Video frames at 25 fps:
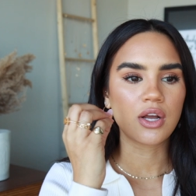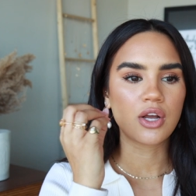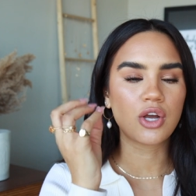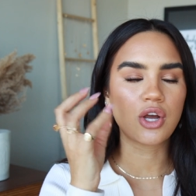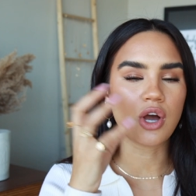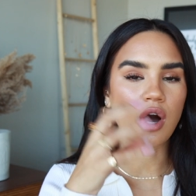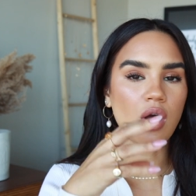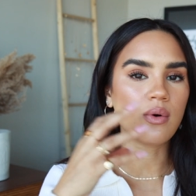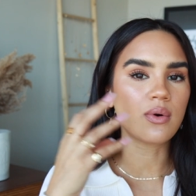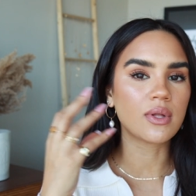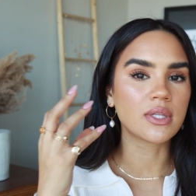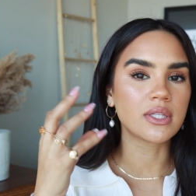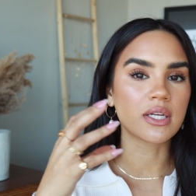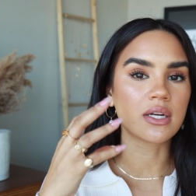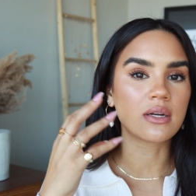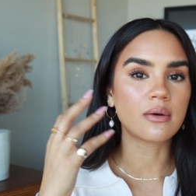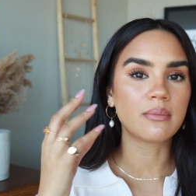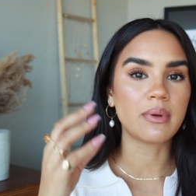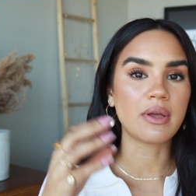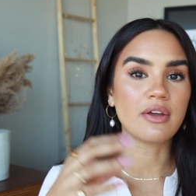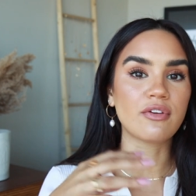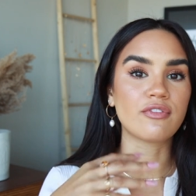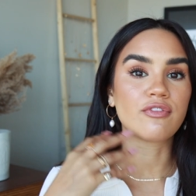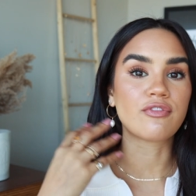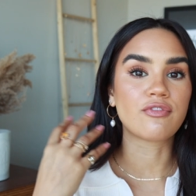go a little
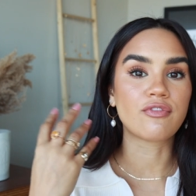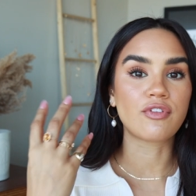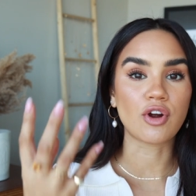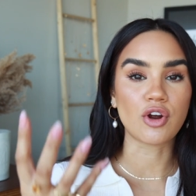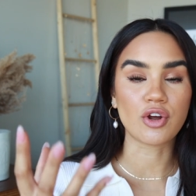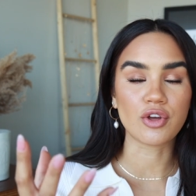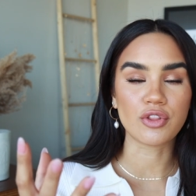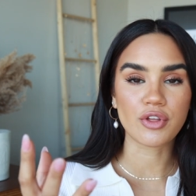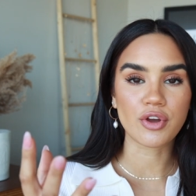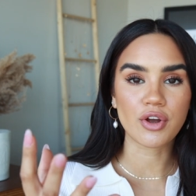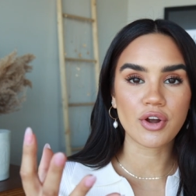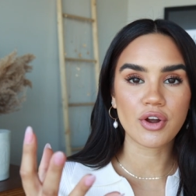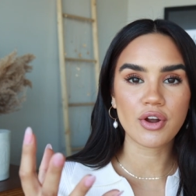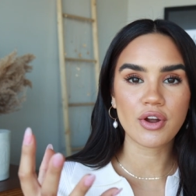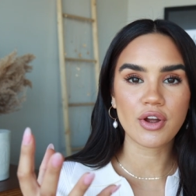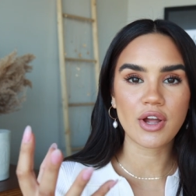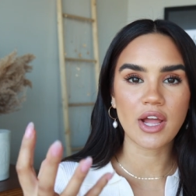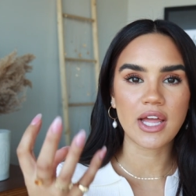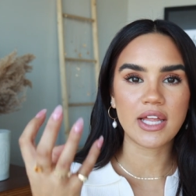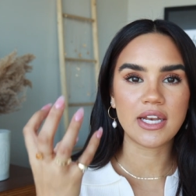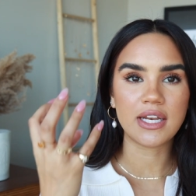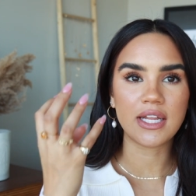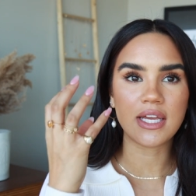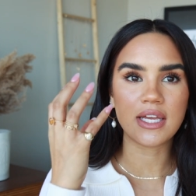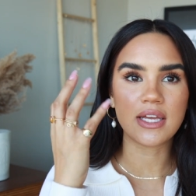bit further
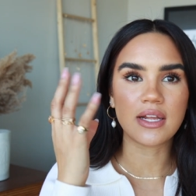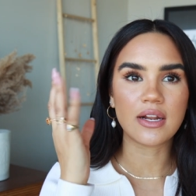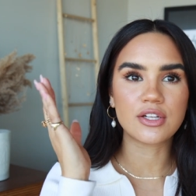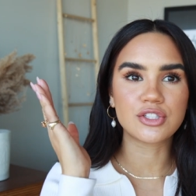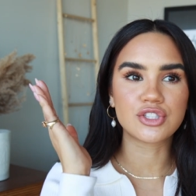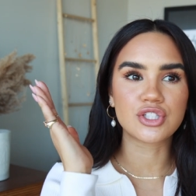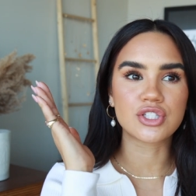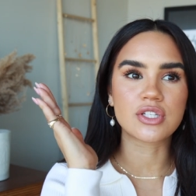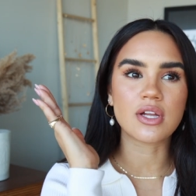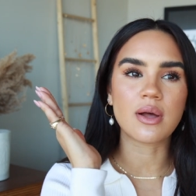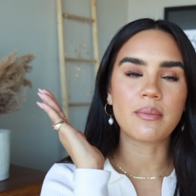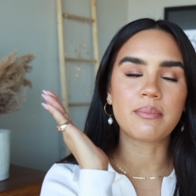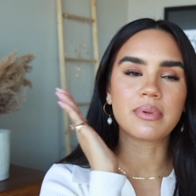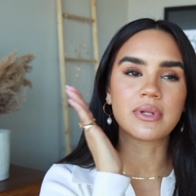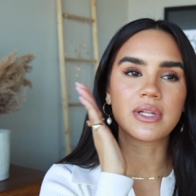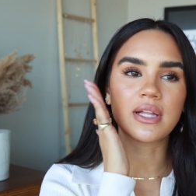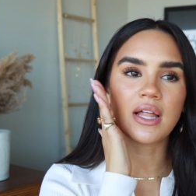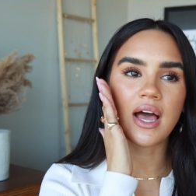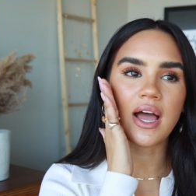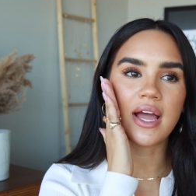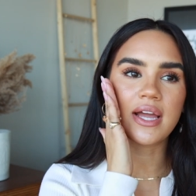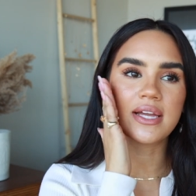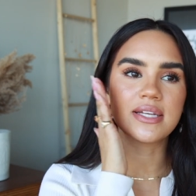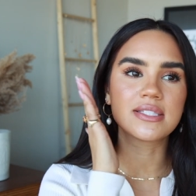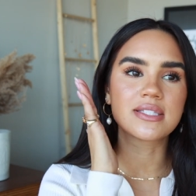and it just
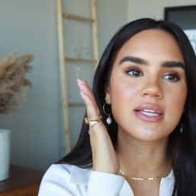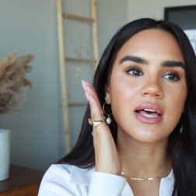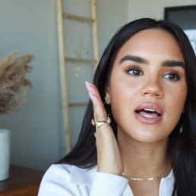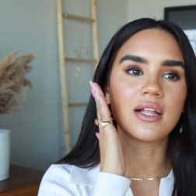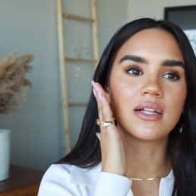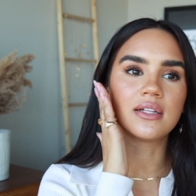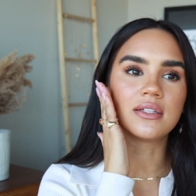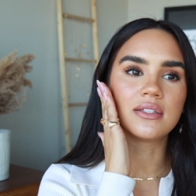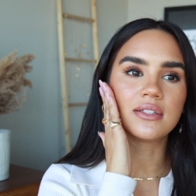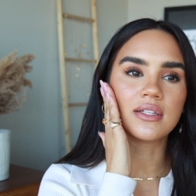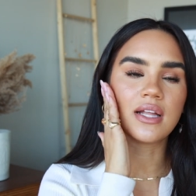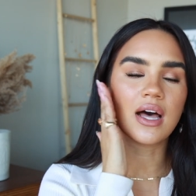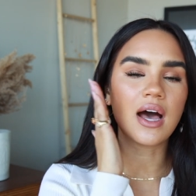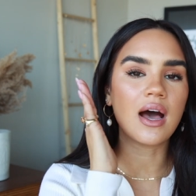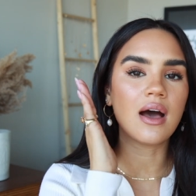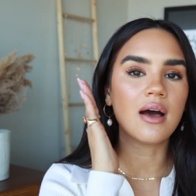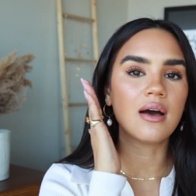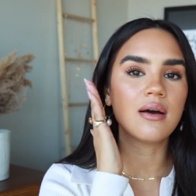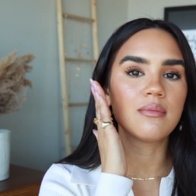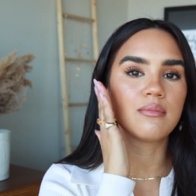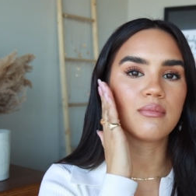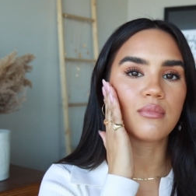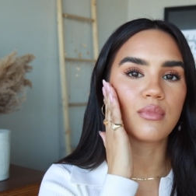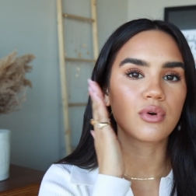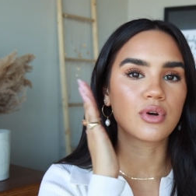applies a
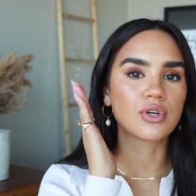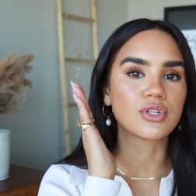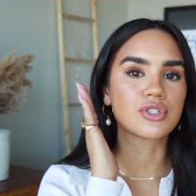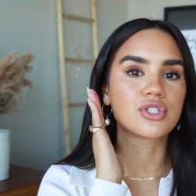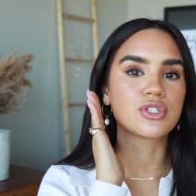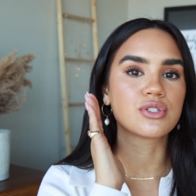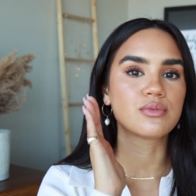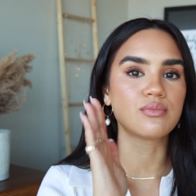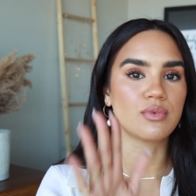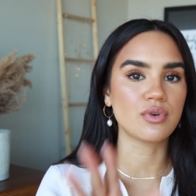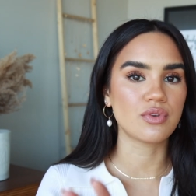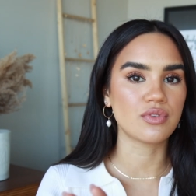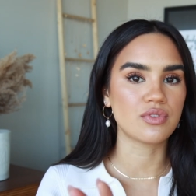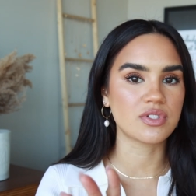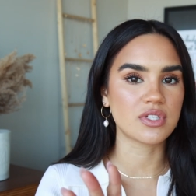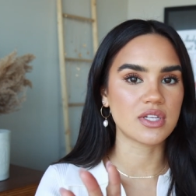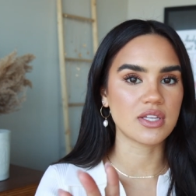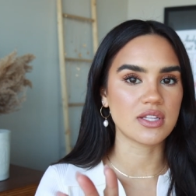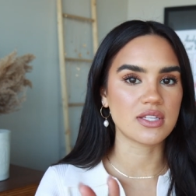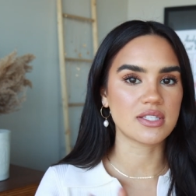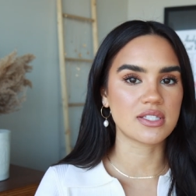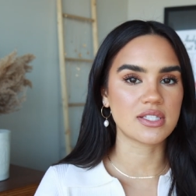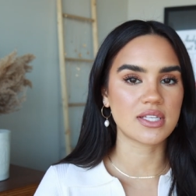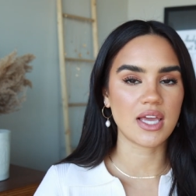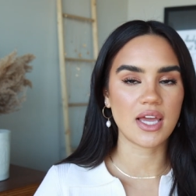lot more smooth
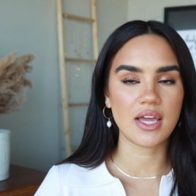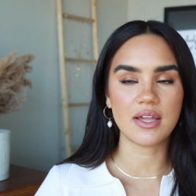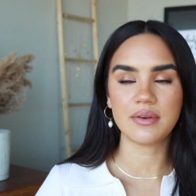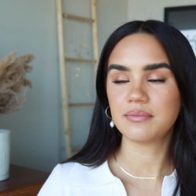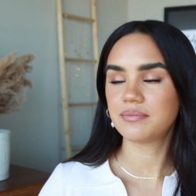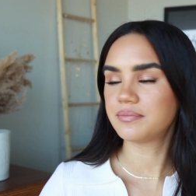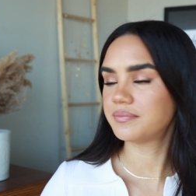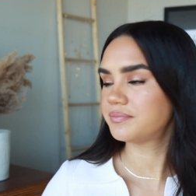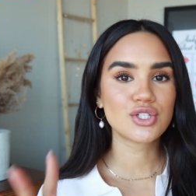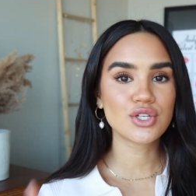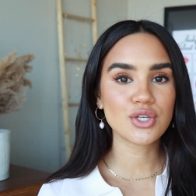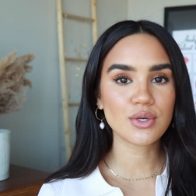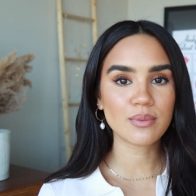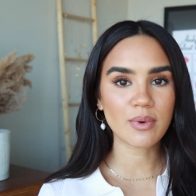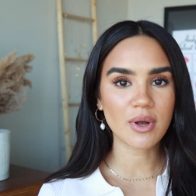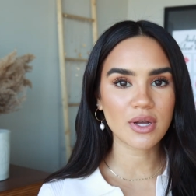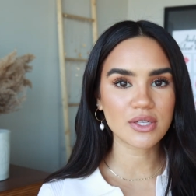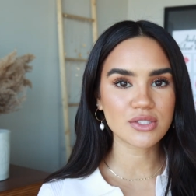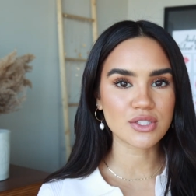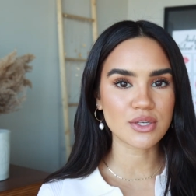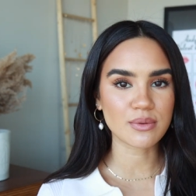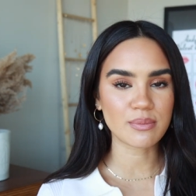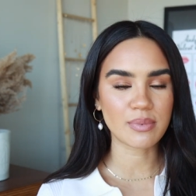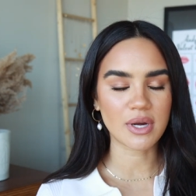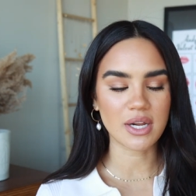to the skin. Two
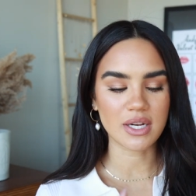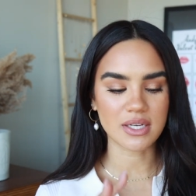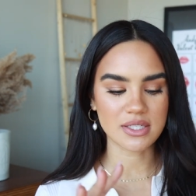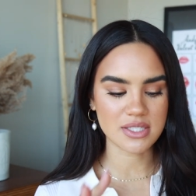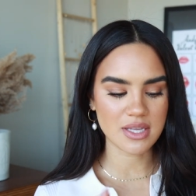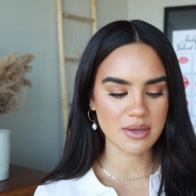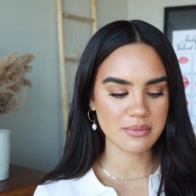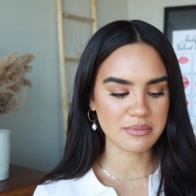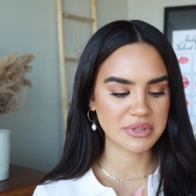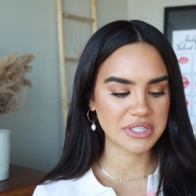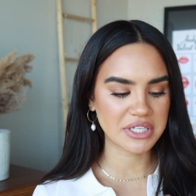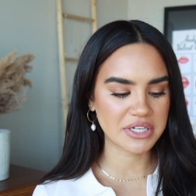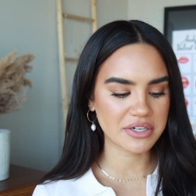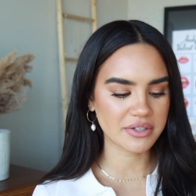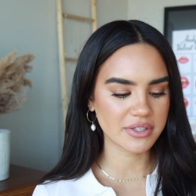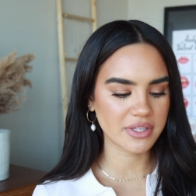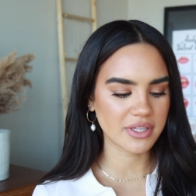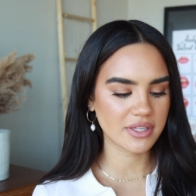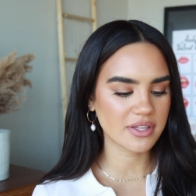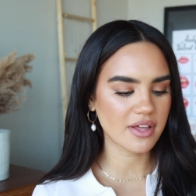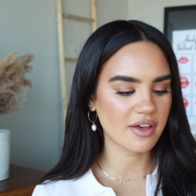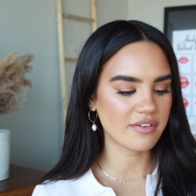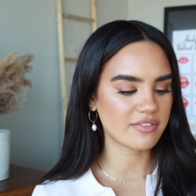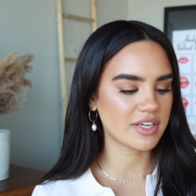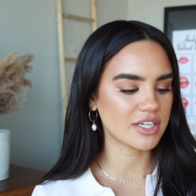bronzer products I'm
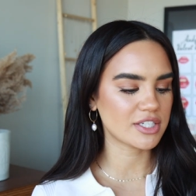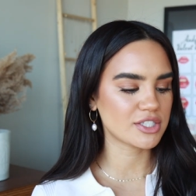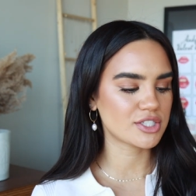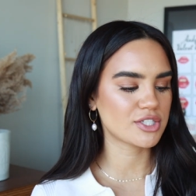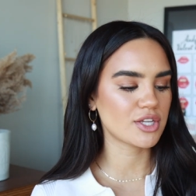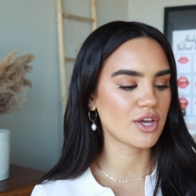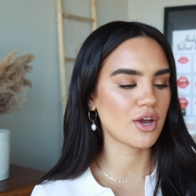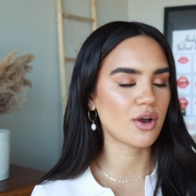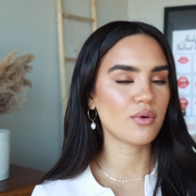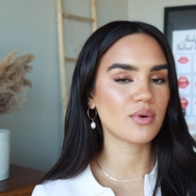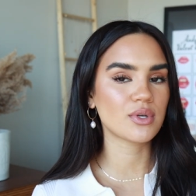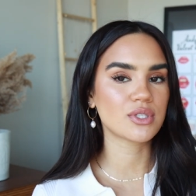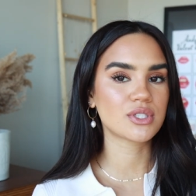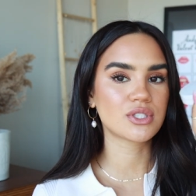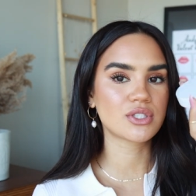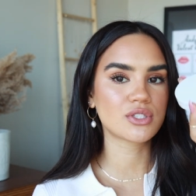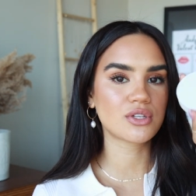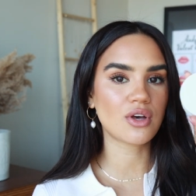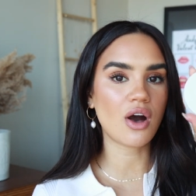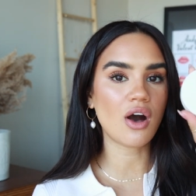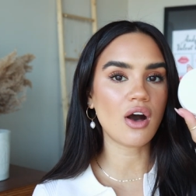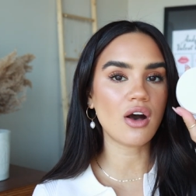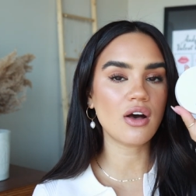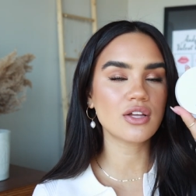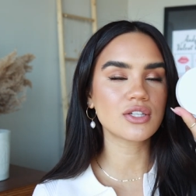literally loving. So
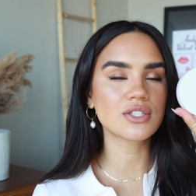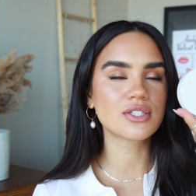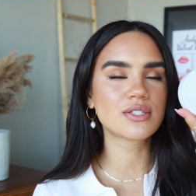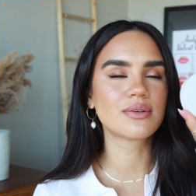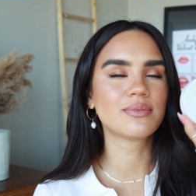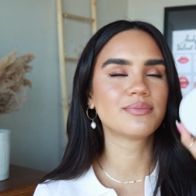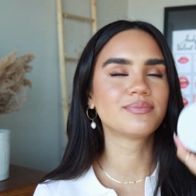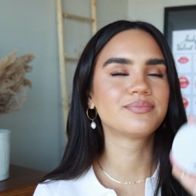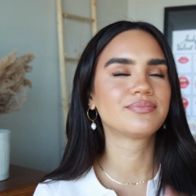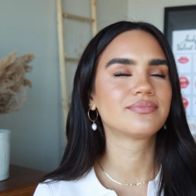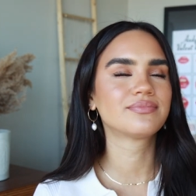Scott's